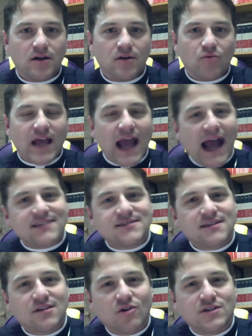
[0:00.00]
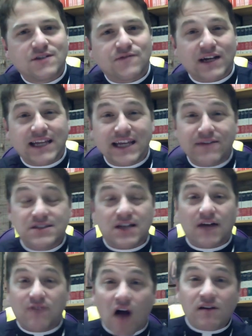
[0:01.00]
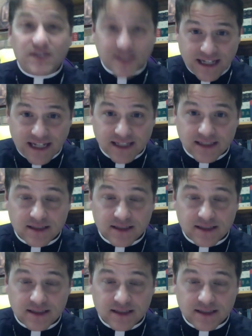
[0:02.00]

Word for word: we ask the Lord to forgive us of our sins,